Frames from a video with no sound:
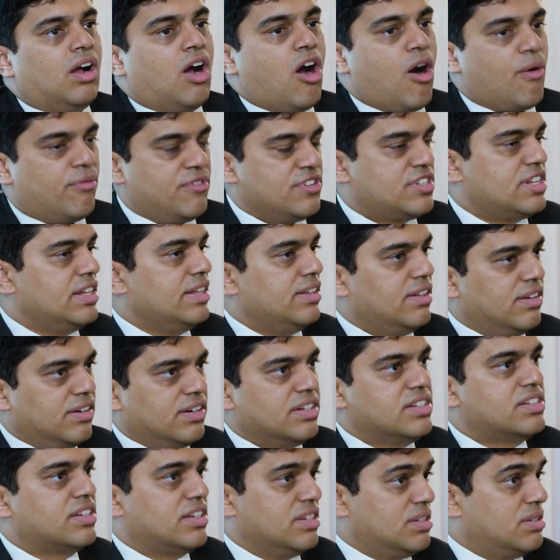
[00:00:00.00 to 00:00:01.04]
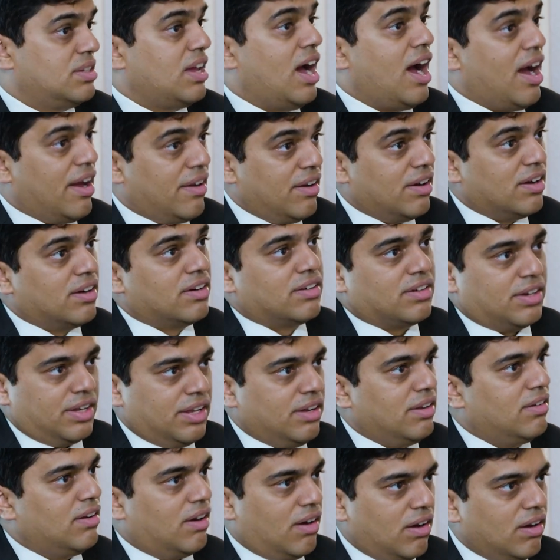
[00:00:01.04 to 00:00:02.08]
Obviously, the risk is higher
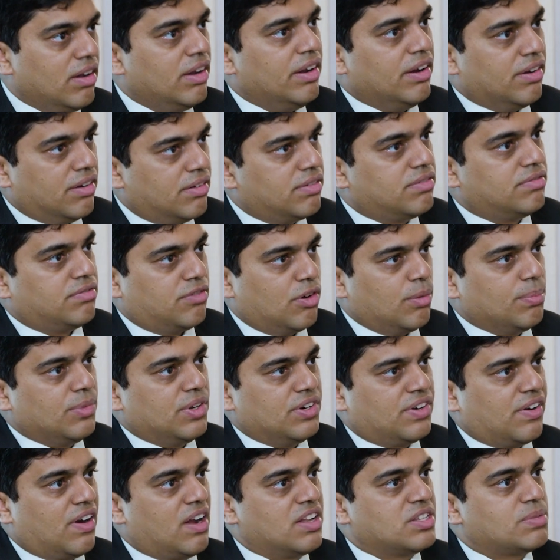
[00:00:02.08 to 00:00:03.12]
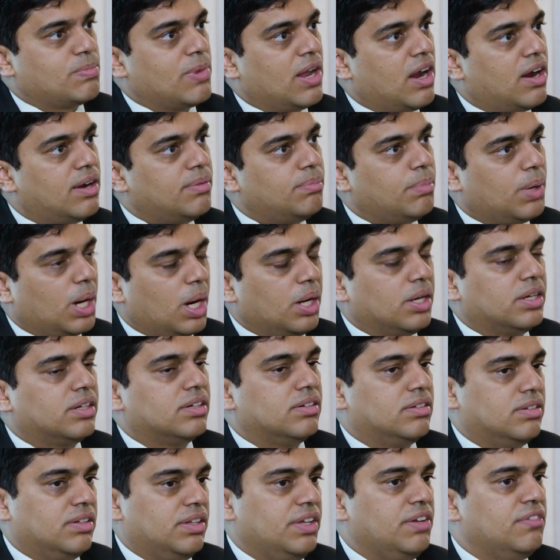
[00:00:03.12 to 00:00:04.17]
earlier from the transplant, but
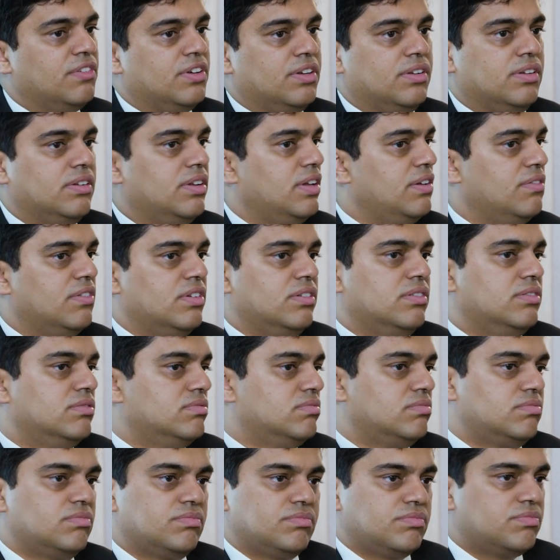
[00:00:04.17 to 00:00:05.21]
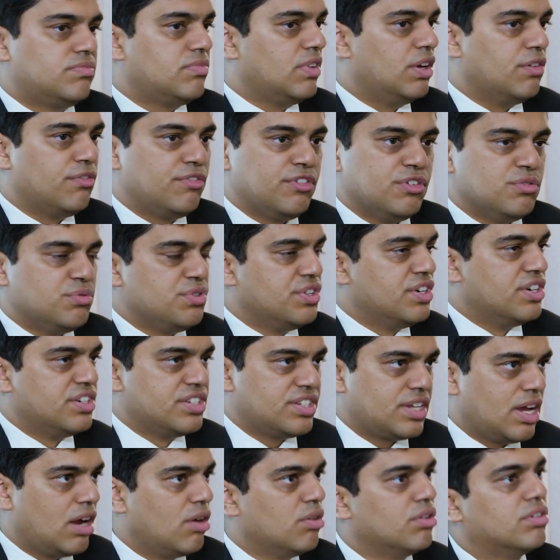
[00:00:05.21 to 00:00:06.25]
even a few
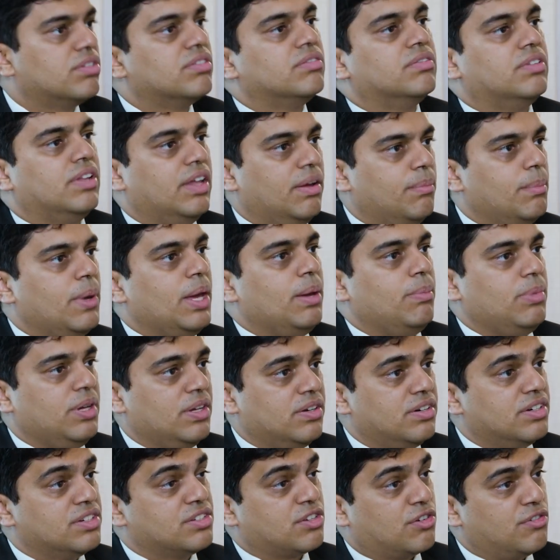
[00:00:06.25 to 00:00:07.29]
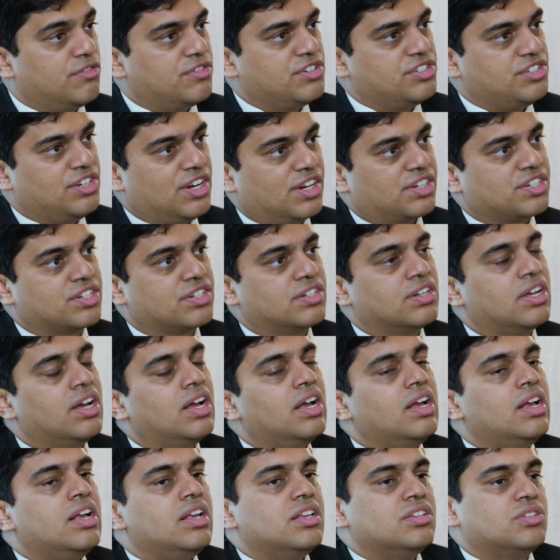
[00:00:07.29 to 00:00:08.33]
years out, there may be a risk of rejection.
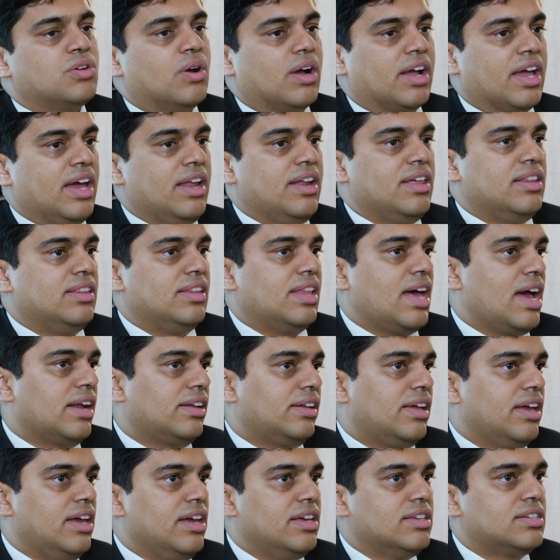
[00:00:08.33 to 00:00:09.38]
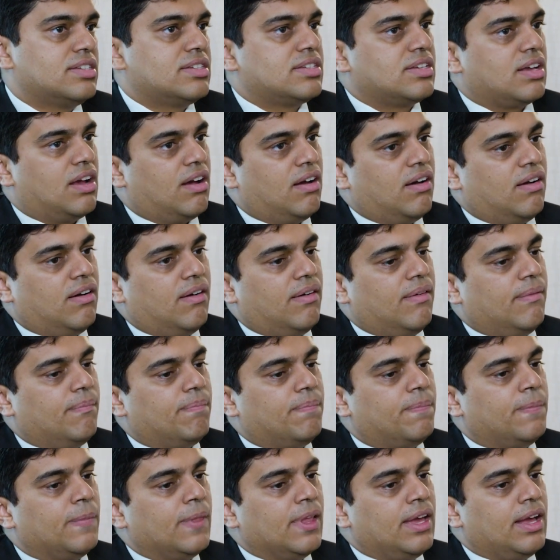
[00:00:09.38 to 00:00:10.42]
So again, in that case,
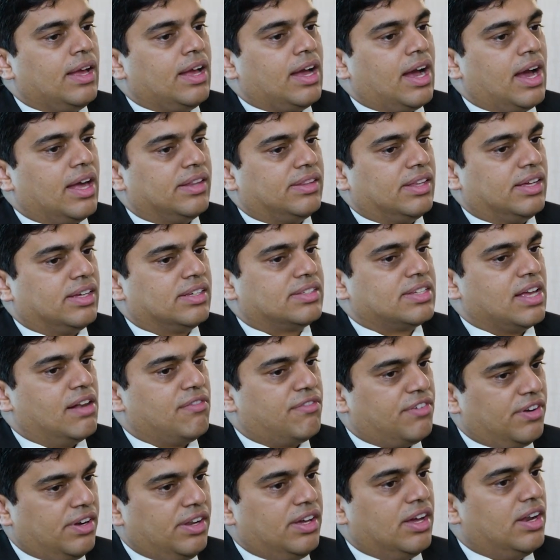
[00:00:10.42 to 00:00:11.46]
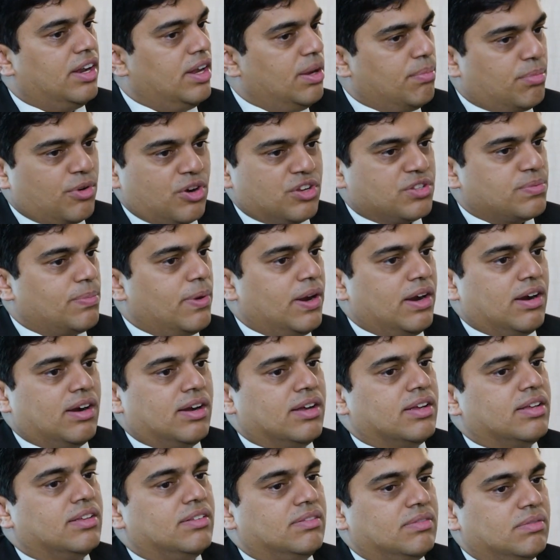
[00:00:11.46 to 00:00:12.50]
I think cell-free DNA
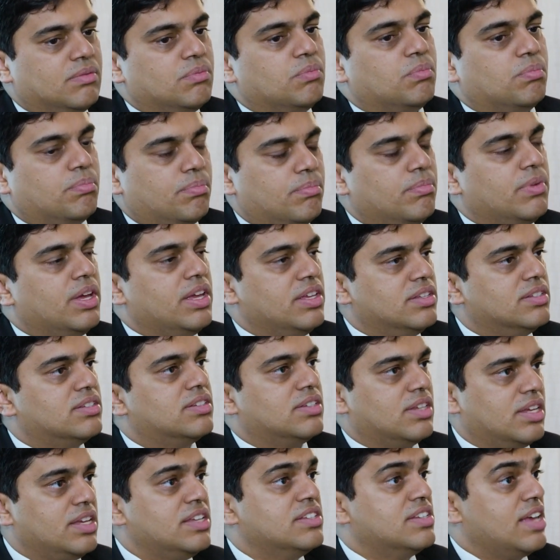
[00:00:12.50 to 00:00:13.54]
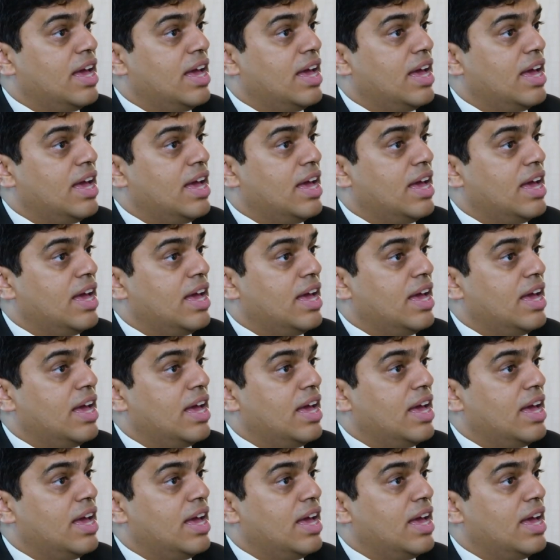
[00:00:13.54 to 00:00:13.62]
Prospera is